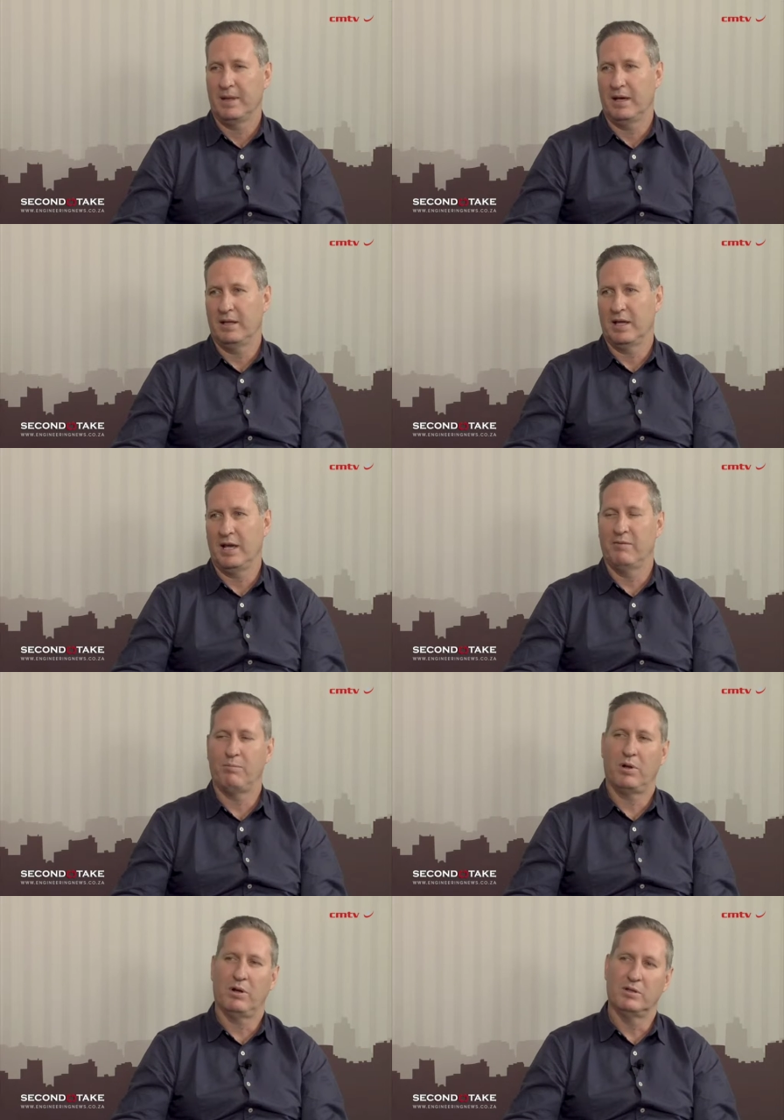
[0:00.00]
and they have
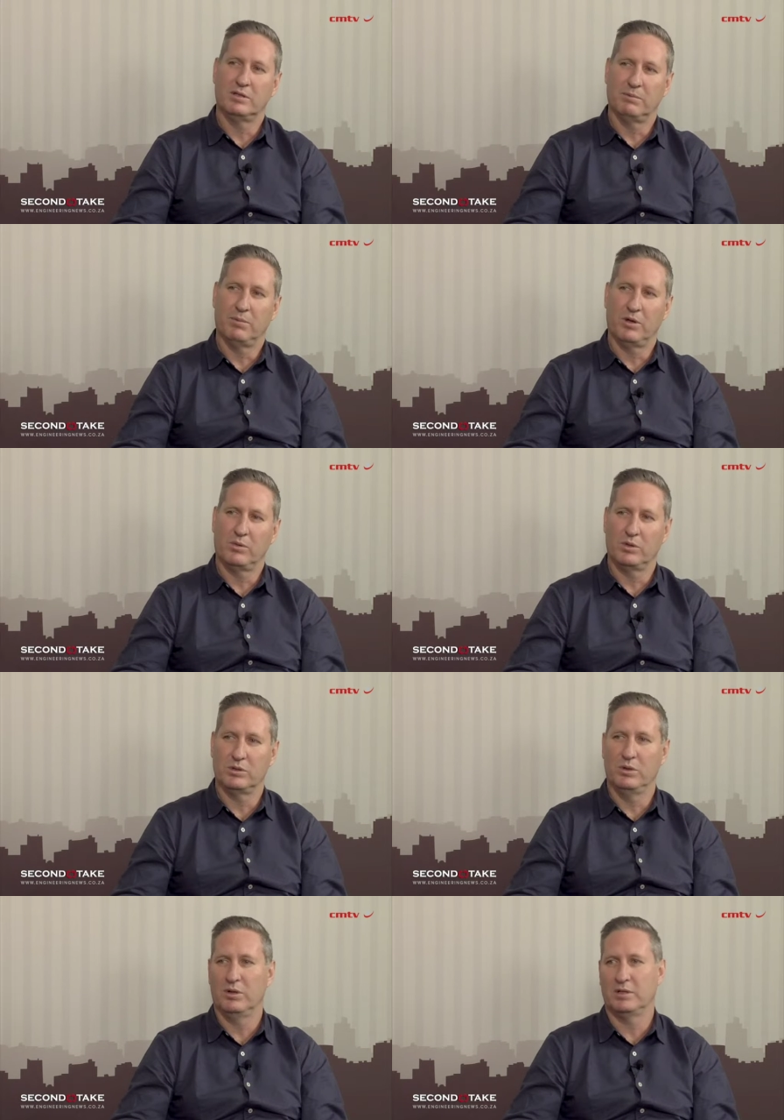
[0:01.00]
plants in both
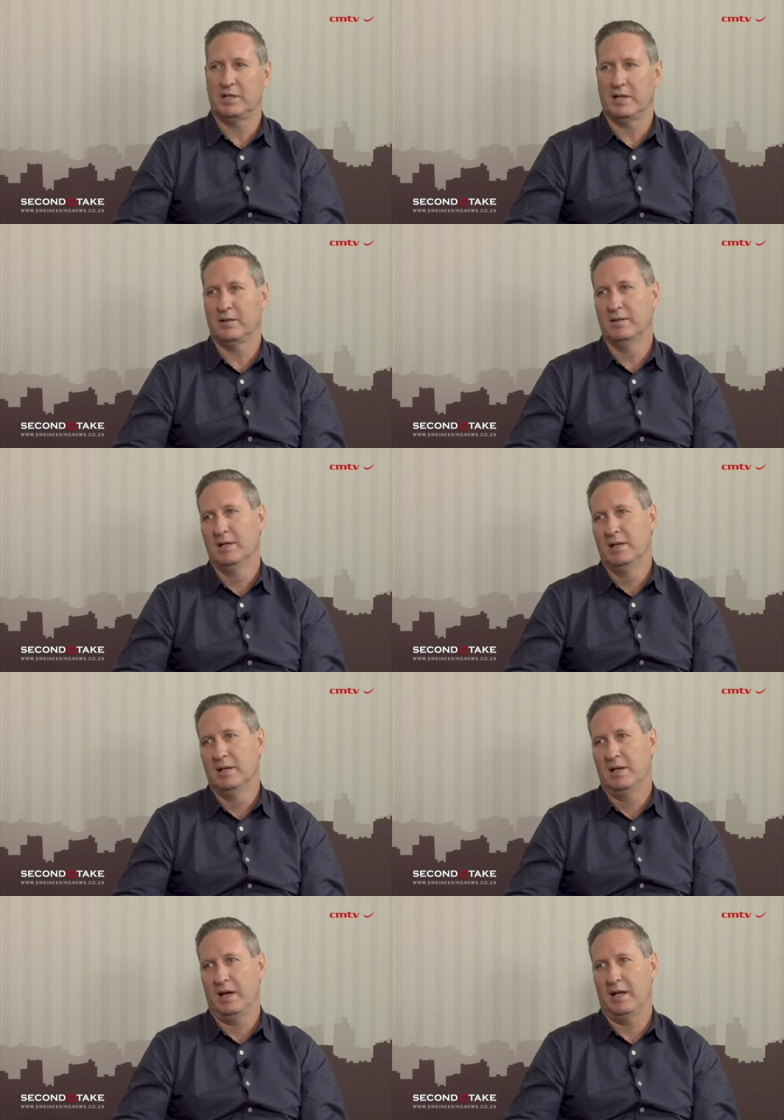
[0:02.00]
KwaZulu-Natal
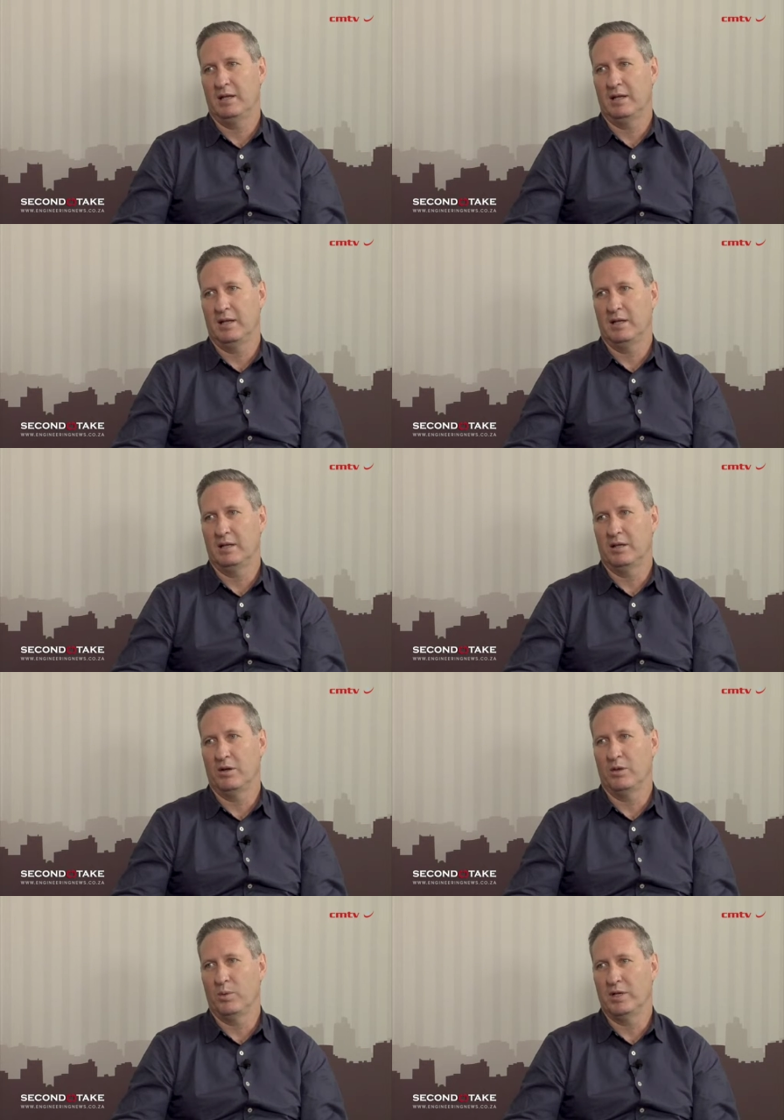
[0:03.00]
and in,
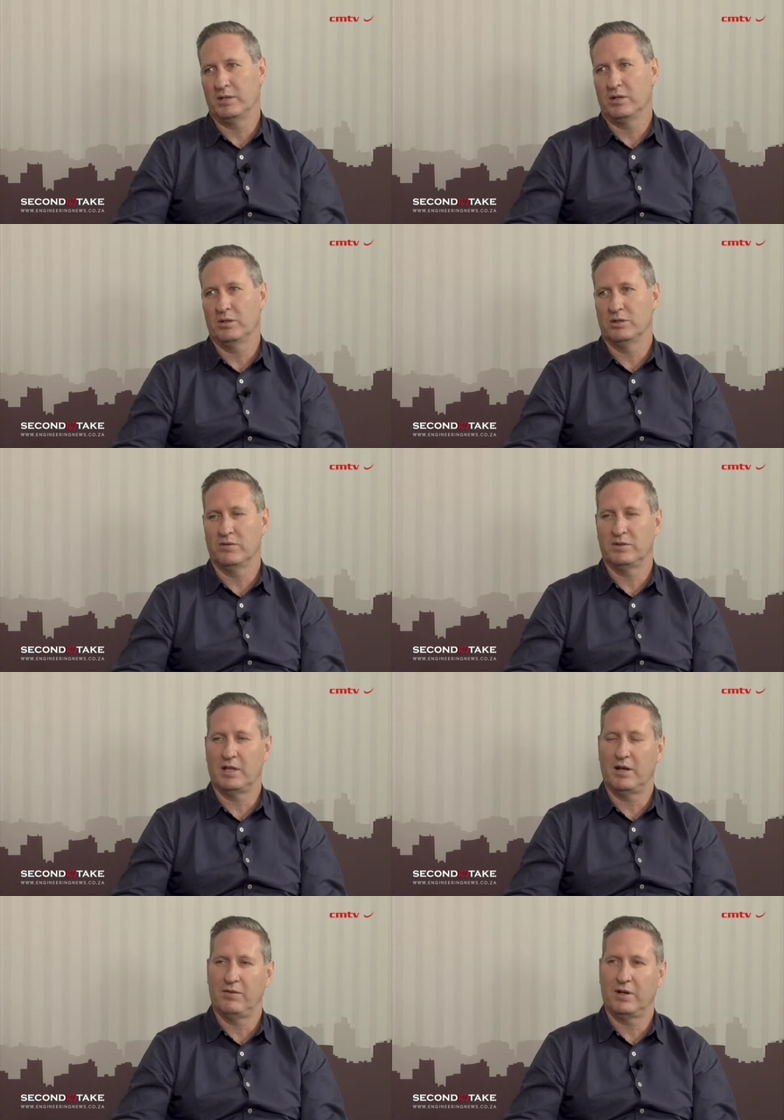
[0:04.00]
on the west coast of
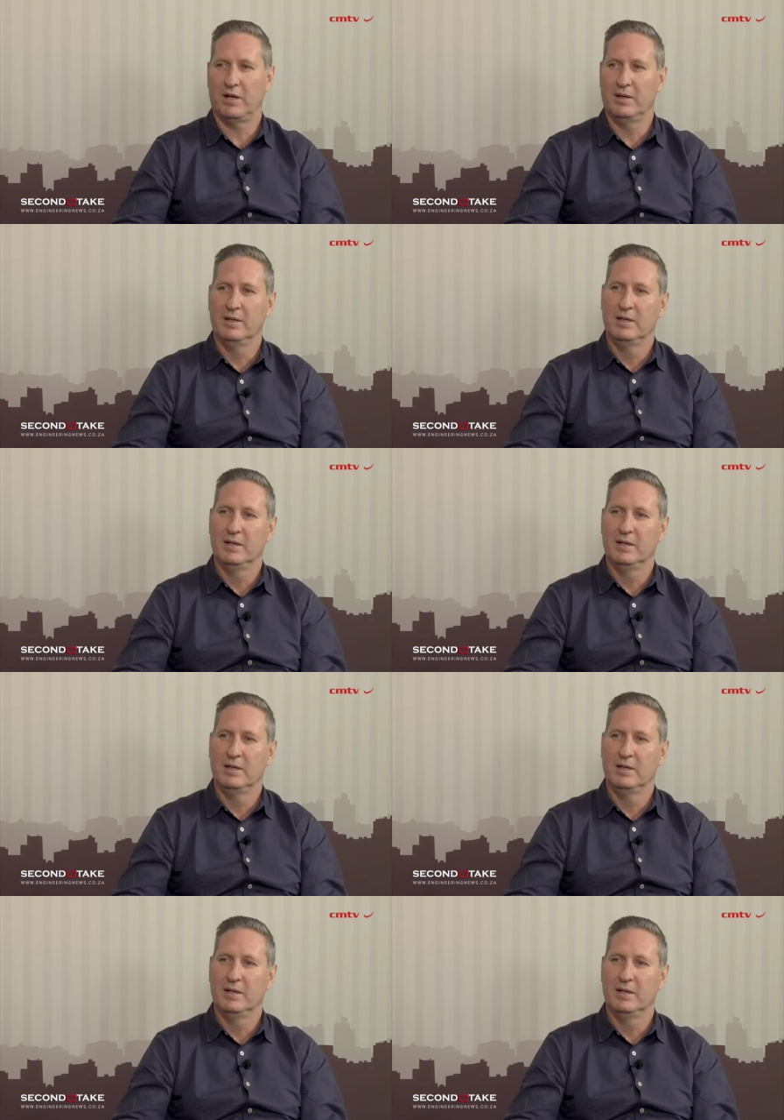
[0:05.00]
South Africa,